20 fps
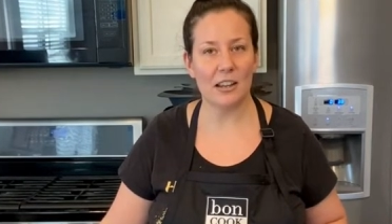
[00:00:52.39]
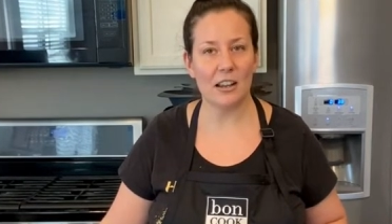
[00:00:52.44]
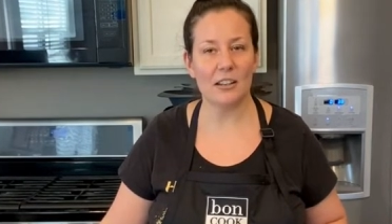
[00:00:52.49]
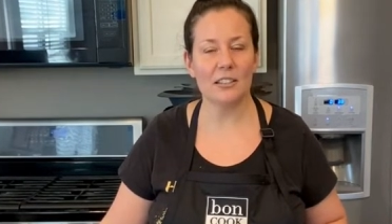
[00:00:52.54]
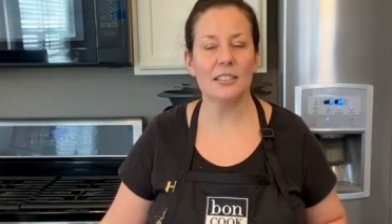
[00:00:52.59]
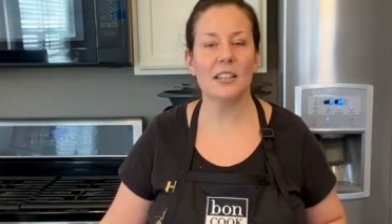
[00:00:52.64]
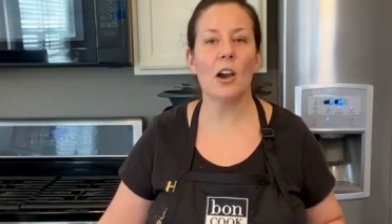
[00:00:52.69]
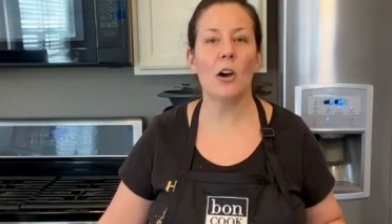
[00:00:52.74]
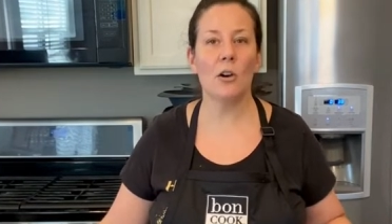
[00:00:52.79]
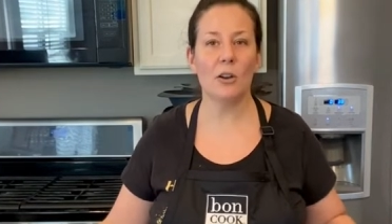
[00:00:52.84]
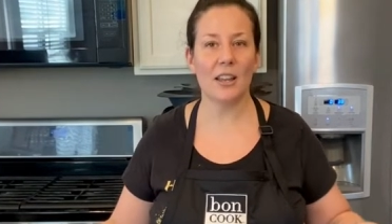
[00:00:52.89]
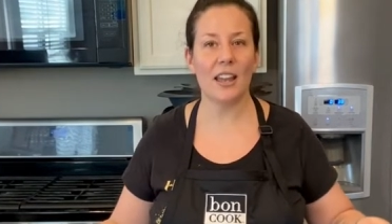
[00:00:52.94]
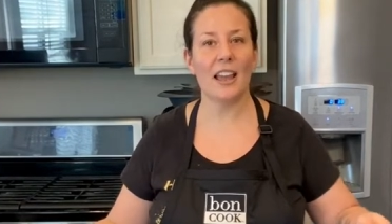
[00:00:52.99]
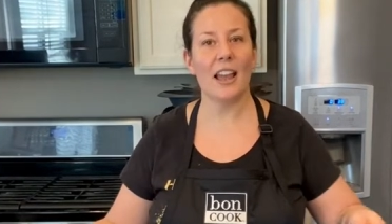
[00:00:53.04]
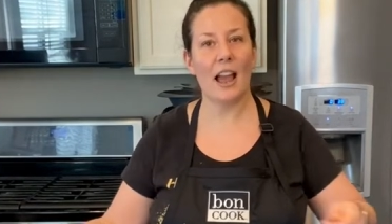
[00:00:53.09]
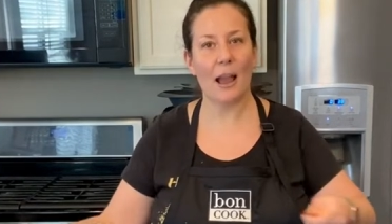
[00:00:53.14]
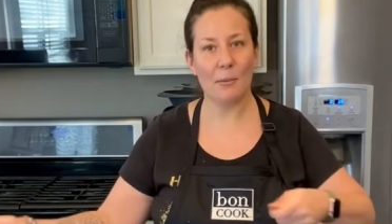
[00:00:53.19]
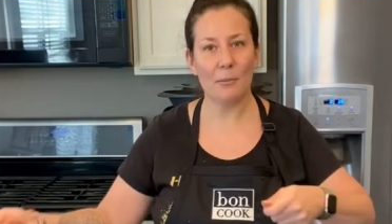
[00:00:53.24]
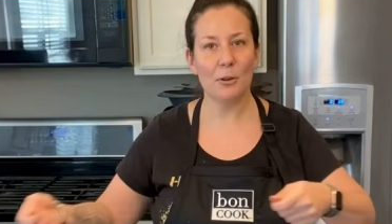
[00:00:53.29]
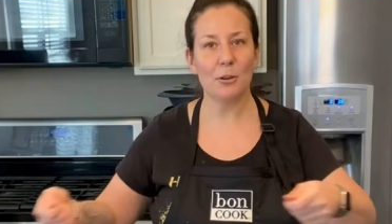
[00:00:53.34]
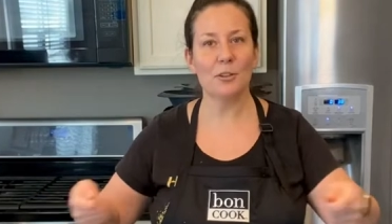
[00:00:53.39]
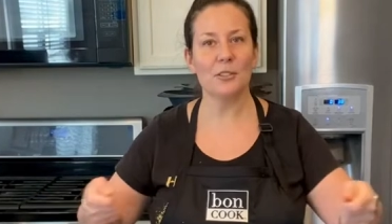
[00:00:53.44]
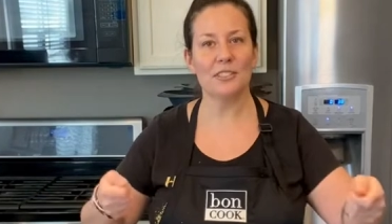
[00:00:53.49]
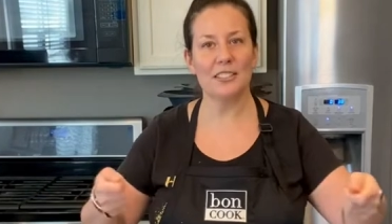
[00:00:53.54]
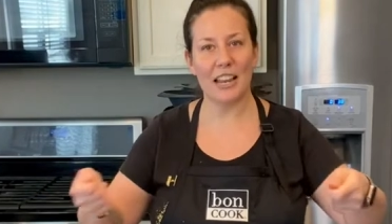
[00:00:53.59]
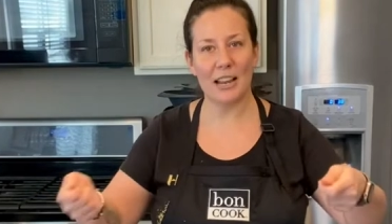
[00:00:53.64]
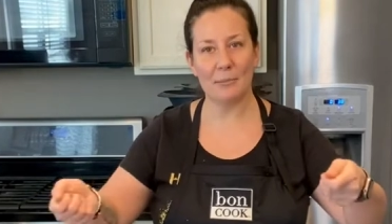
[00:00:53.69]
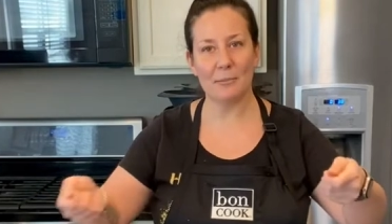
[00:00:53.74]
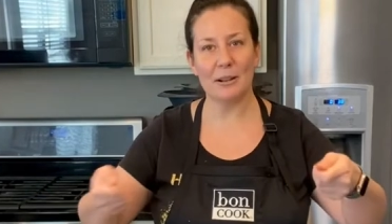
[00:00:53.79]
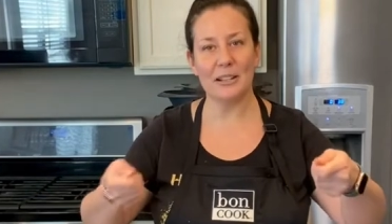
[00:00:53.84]
I said, okay, I'm gonna
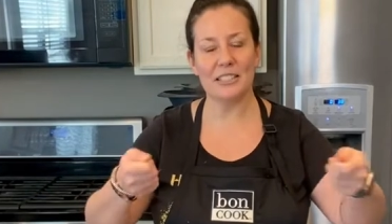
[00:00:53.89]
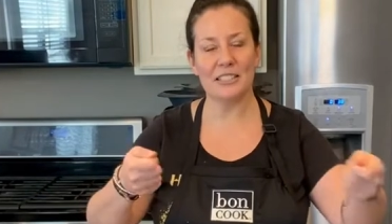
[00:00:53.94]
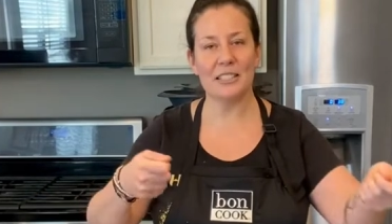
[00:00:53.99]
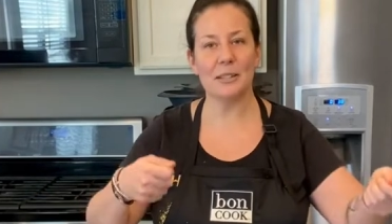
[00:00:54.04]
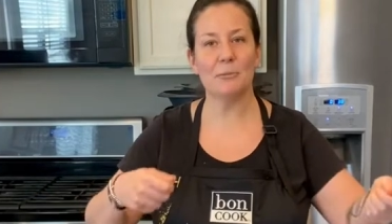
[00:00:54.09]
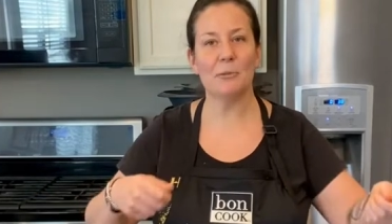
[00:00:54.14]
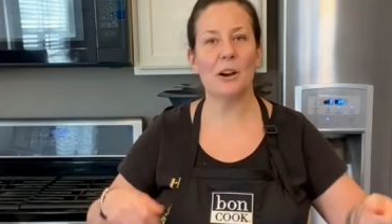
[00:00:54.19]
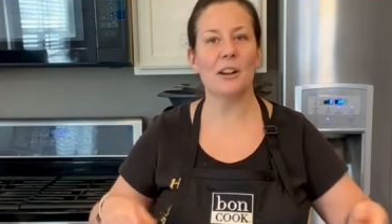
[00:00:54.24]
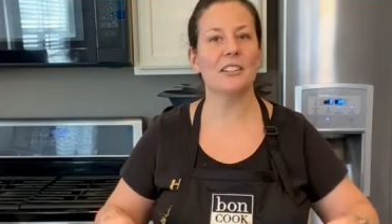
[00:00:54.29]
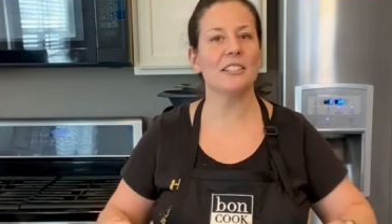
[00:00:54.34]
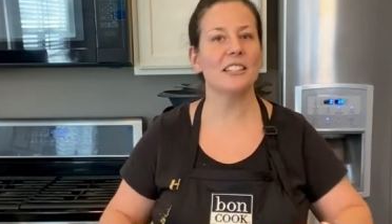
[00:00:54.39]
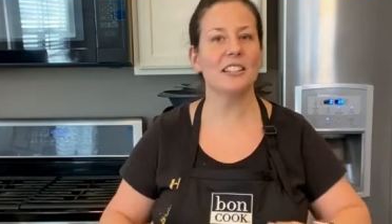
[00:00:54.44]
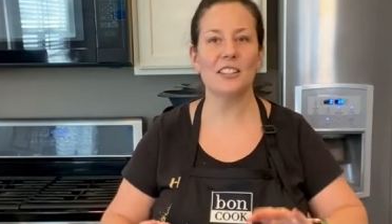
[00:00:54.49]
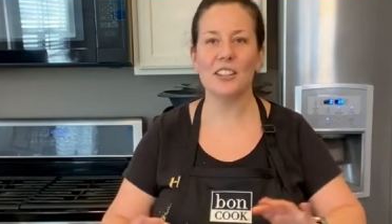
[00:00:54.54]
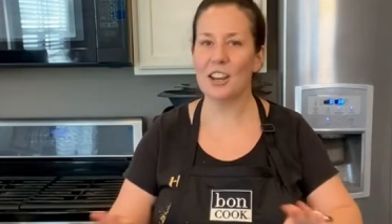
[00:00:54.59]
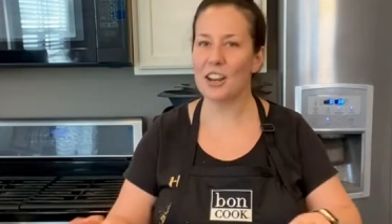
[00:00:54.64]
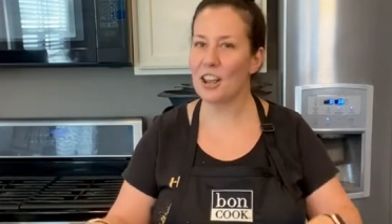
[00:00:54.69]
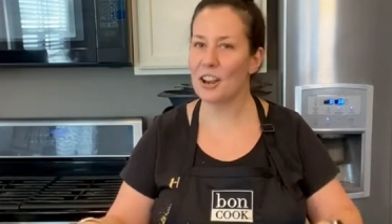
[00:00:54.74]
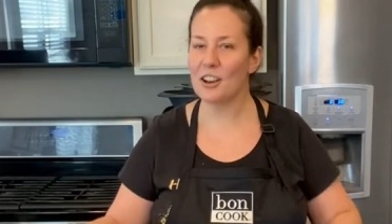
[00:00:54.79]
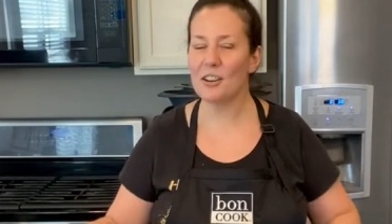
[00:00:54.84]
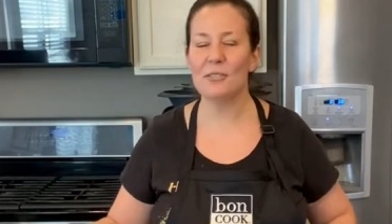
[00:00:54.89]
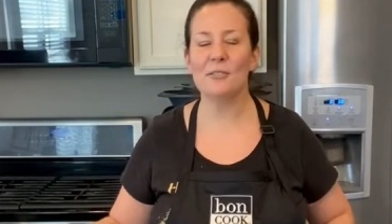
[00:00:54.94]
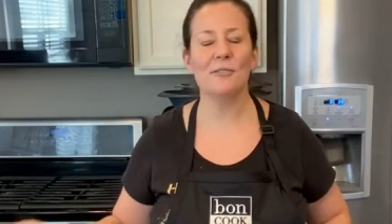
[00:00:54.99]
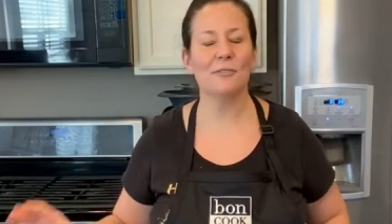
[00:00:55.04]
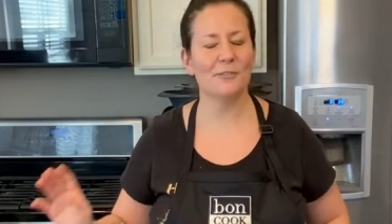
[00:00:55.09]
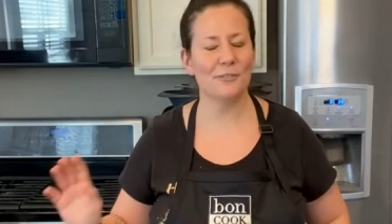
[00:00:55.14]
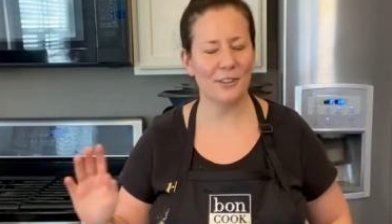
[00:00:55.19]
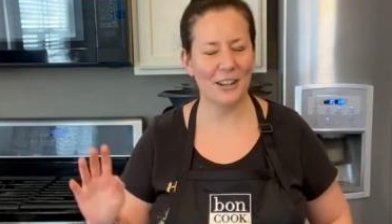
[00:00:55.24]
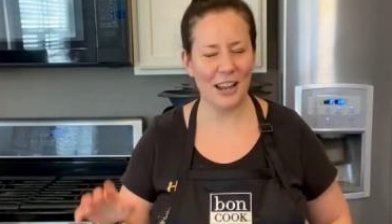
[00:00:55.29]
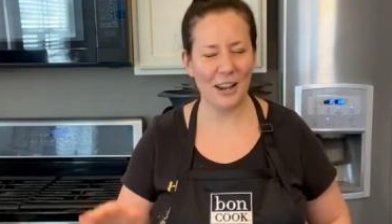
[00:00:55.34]
take my steamer. I said, no,
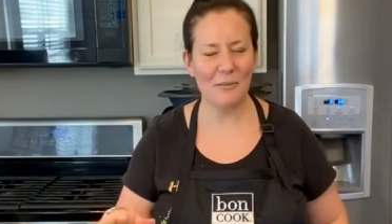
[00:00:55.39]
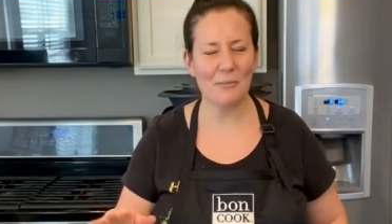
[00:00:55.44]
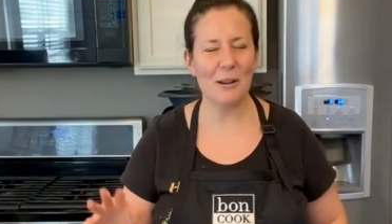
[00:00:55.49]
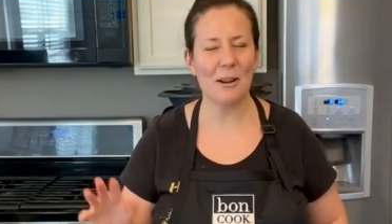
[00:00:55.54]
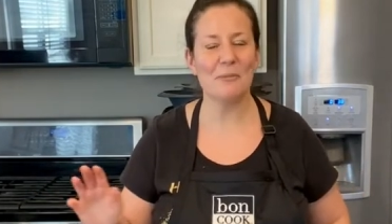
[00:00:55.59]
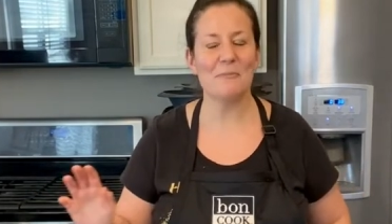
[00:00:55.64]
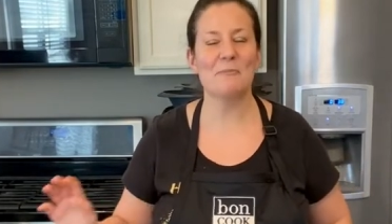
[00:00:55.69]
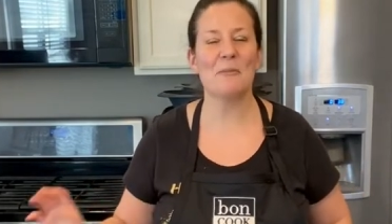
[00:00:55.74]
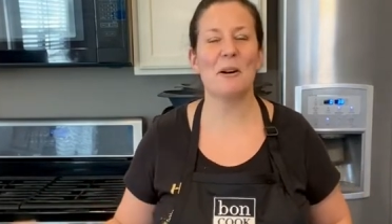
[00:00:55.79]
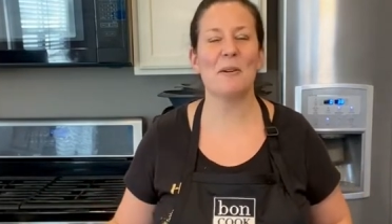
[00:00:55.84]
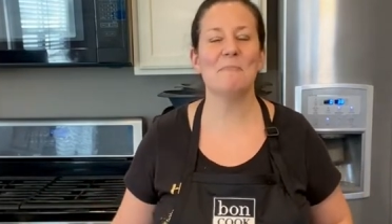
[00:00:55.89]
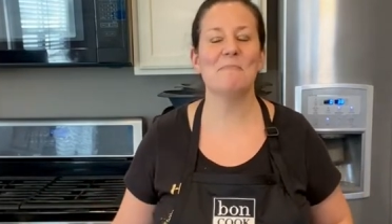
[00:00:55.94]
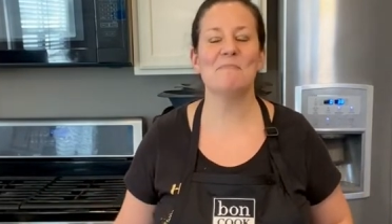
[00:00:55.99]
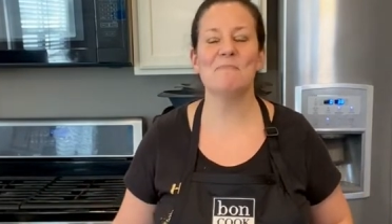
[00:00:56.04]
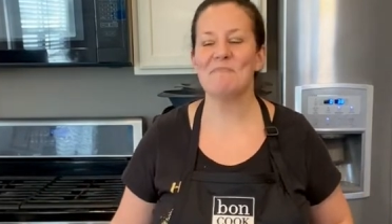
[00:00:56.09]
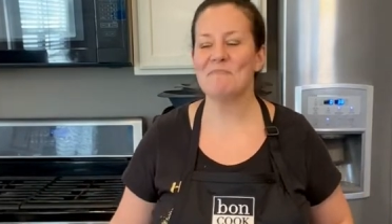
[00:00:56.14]
forget about it, mom.